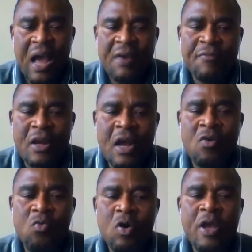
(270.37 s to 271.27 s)

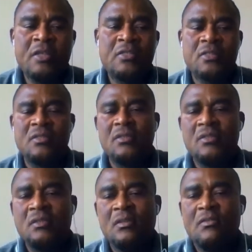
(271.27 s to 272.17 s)
African quest
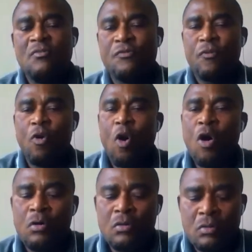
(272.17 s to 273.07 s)

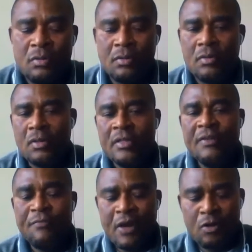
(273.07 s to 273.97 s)
for
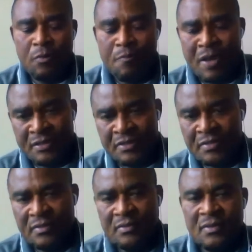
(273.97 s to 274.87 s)

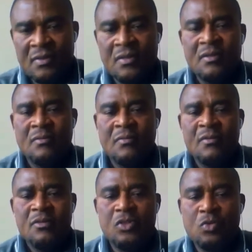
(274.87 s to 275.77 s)
development.
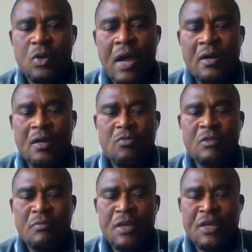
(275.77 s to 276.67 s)
You will agree
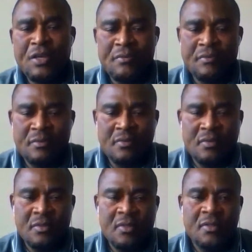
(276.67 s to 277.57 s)
with me
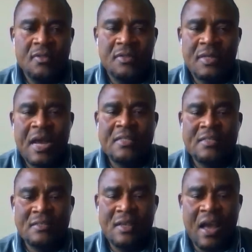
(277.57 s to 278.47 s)

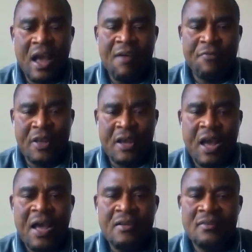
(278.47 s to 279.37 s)
that
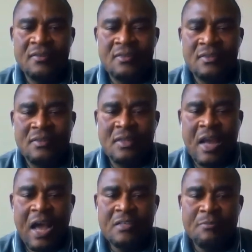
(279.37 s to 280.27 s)
Africa
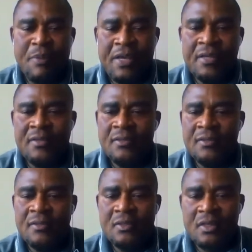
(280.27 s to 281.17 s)
has
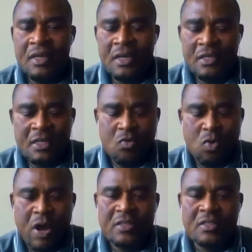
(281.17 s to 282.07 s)
been in the
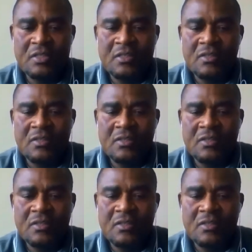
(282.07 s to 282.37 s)
quest